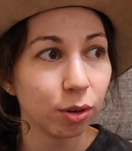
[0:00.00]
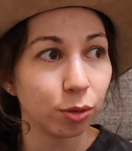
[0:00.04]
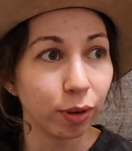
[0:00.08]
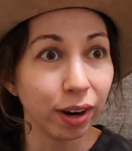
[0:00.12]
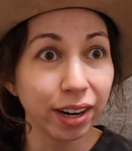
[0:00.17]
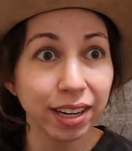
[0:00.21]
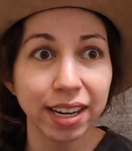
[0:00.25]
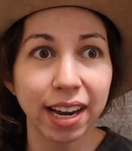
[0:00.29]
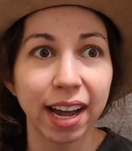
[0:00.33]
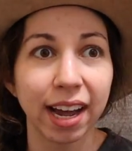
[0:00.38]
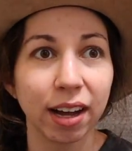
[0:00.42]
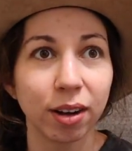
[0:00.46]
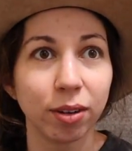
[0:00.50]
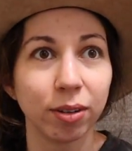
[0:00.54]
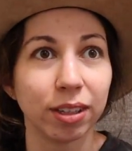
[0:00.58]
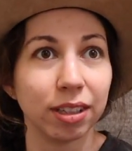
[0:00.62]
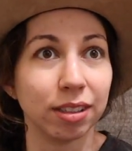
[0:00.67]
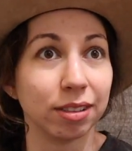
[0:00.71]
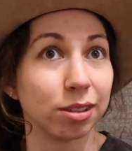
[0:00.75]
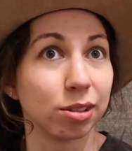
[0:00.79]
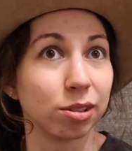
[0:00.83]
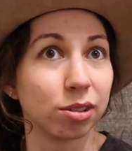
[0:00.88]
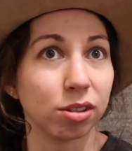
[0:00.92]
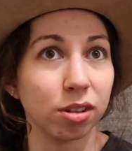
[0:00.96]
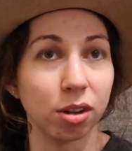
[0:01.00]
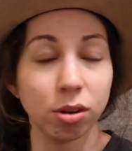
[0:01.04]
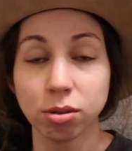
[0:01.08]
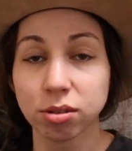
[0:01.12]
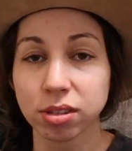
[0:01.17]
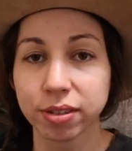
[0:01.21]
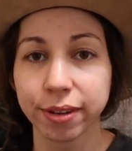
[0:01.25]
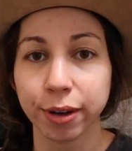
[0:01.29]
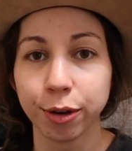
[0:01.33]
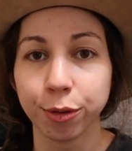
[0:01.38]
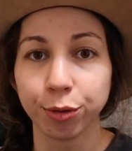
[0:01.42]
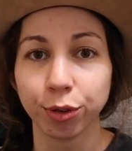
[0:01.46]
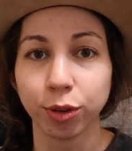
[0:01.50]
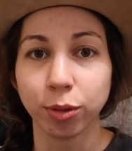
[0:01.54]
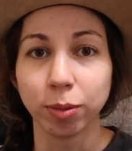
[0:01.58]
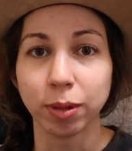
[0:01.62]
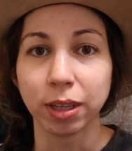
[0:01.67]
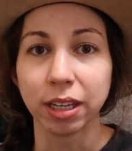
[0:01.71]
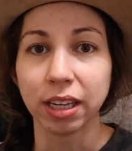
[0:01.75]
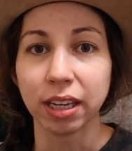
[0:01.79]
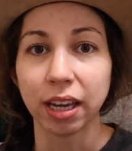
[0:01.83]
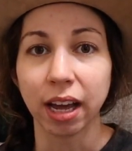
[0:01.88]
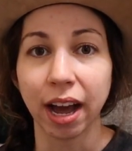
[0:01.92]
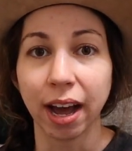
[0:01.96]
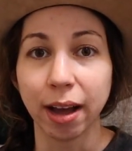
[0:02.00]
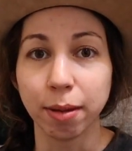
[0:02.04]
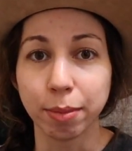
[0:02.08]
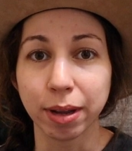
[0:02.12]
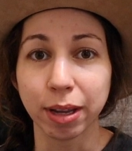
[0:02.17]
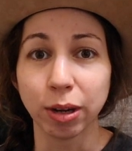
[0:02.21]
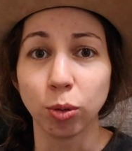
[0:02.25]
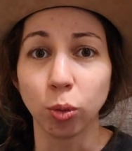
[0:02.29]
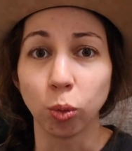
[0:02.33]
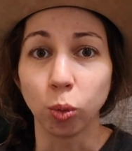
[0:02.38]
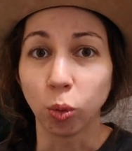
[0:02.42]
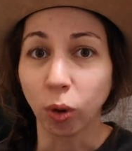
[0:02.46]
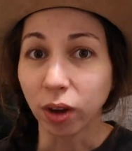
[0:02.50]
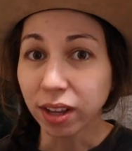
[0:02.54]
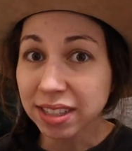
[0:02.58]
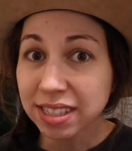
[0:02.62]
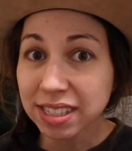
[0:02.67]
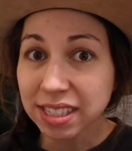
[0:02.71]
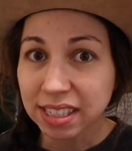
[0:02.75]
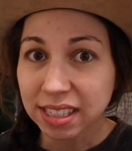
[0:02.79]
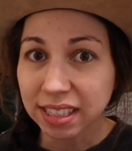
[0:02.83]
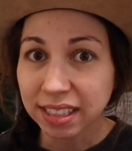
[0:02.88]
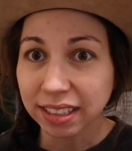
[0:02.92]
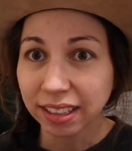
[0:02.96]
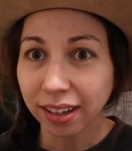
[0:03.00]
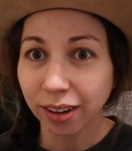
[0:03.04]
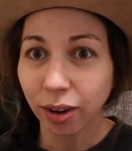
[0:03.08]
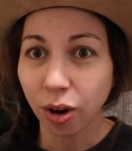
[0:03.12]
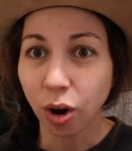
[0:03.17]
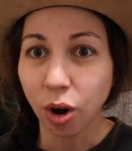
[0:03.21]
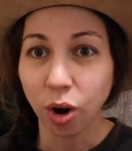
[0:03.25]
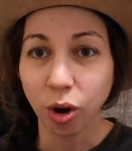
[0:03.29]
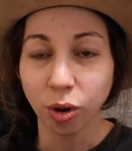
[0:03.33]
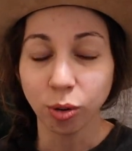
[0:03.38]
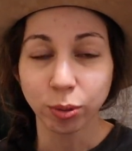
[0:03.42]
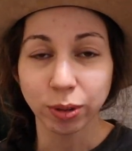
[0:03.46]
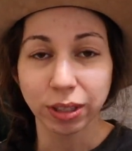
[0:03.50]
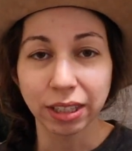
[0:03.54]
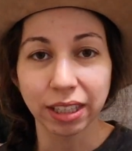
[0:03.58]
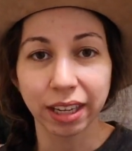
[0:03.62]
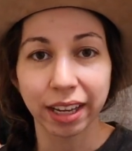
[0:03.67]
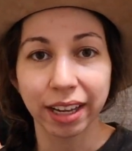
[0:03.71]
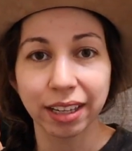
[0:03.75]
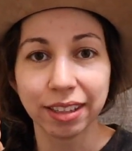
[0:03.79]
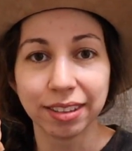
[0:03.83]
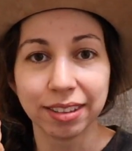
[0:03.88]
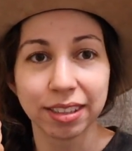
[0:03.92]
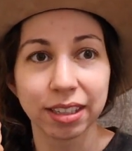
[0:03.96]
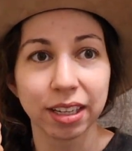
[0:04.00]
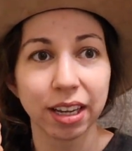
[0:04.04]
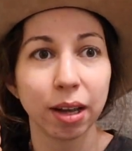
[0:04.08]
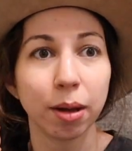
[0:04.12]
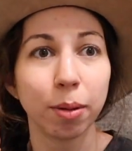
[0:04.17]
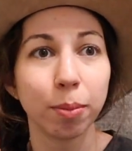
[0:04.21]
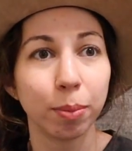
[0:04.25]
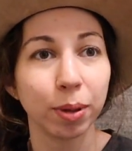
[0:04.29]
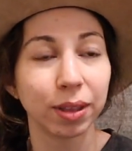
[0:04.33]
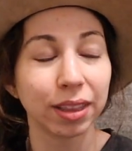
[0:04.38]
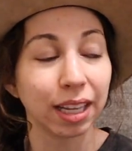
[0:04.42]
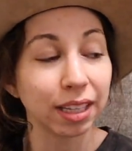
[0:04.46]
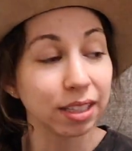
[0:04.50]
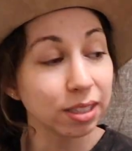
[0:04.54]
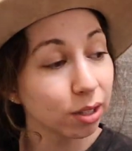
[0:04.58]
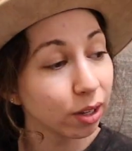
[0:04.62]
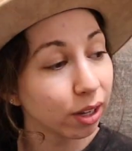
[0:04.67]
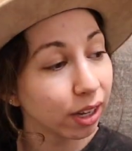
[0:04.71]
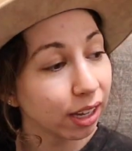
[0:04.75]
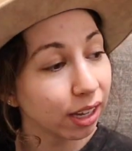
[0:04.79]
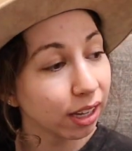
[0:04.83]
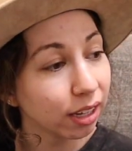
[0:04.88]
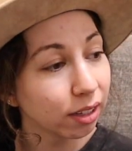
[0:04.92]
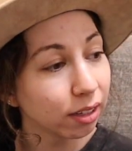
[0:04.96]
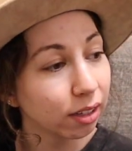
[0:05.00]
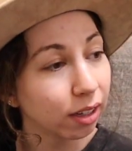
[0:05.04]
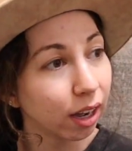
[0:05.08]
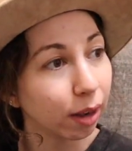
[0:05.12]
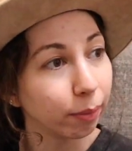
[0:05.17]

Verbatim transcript: Right now, it is so slow for me. I made one sale all weekend, but that's okay.